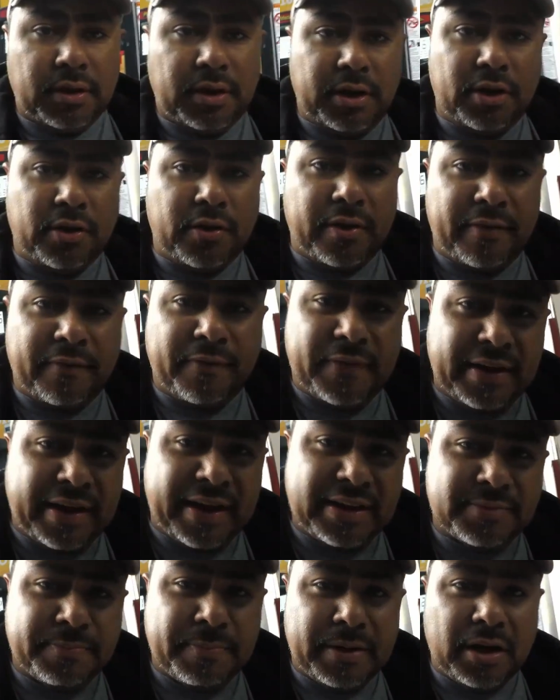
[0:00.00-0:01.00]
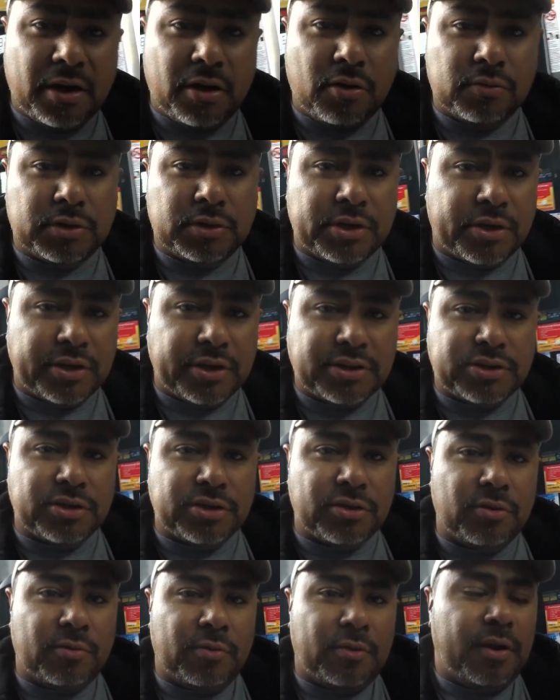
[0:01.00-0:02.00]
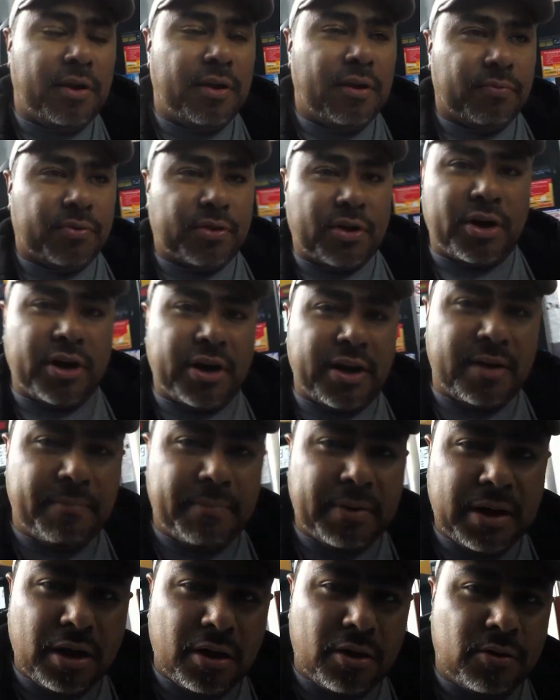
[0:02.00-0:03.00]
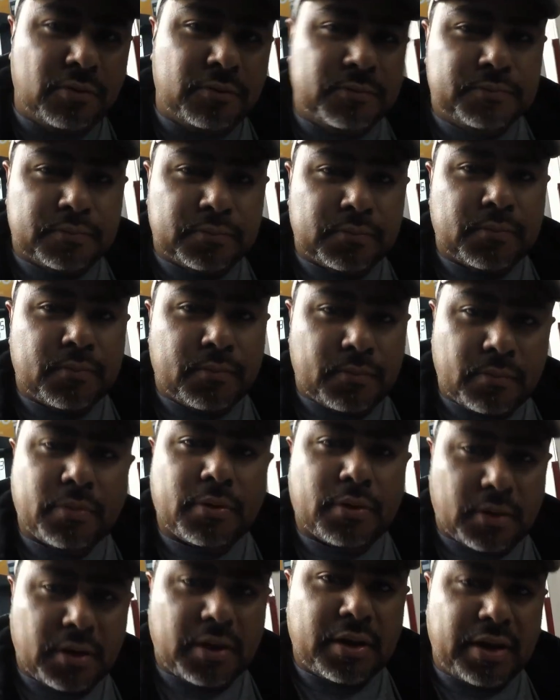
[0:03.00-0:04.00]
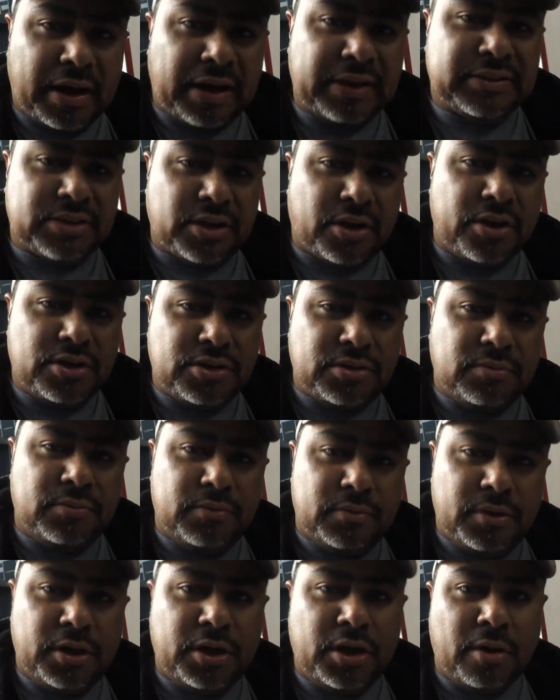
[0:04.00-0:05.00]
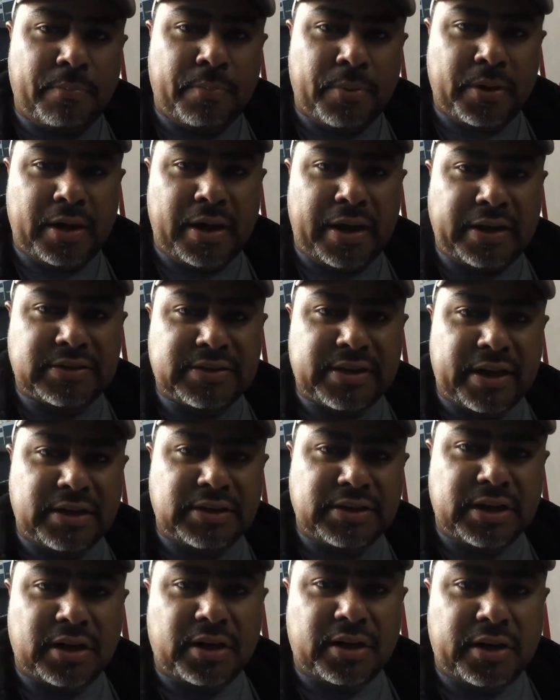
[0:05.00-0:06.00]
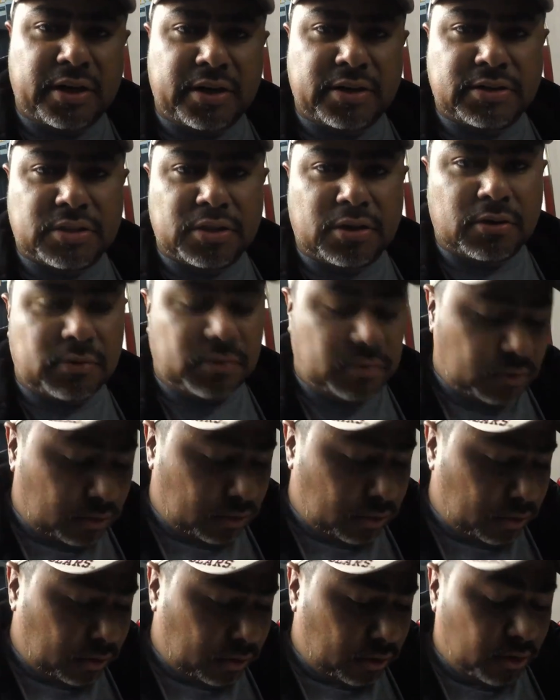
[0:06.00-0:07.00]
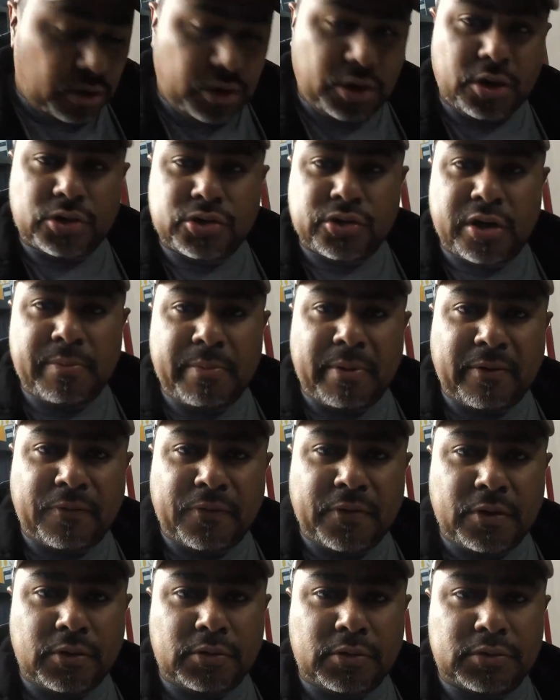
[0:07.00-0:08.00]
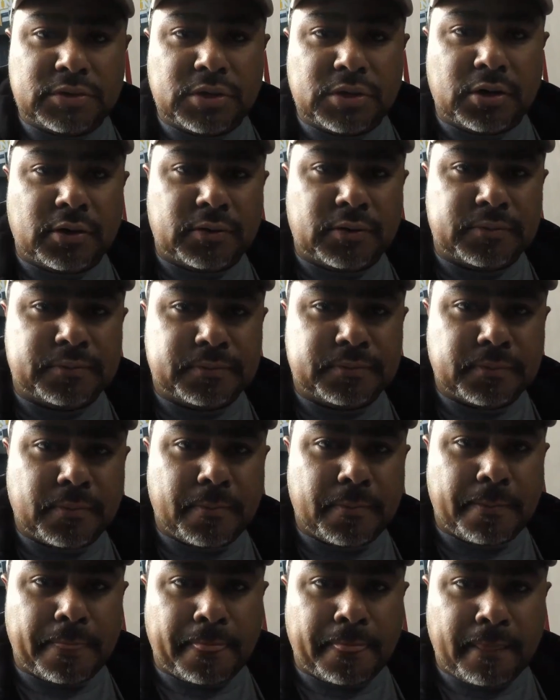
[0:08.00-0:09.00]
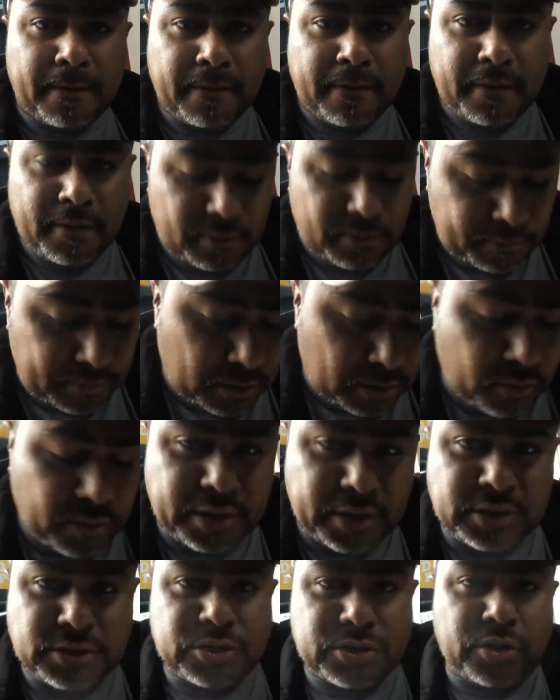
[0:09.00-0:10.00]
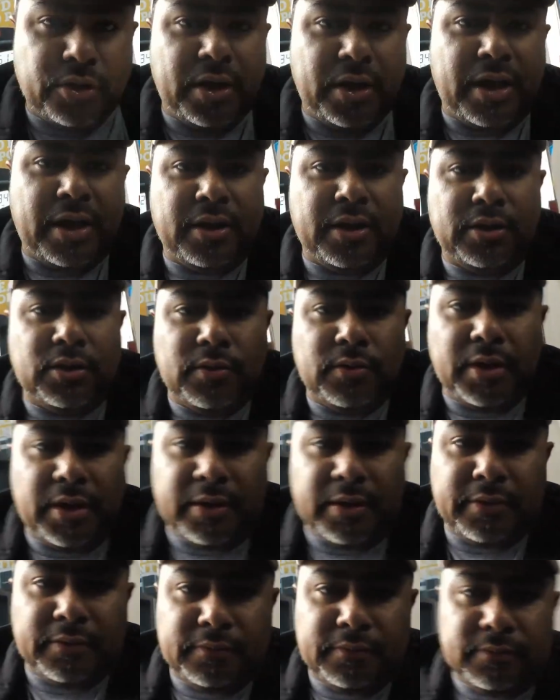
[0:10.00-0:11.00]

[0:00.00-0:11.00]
If it gets below 30 and below, I start putting anti-gel in there, so treat my fuel. So let me go ahead and show you how I do that.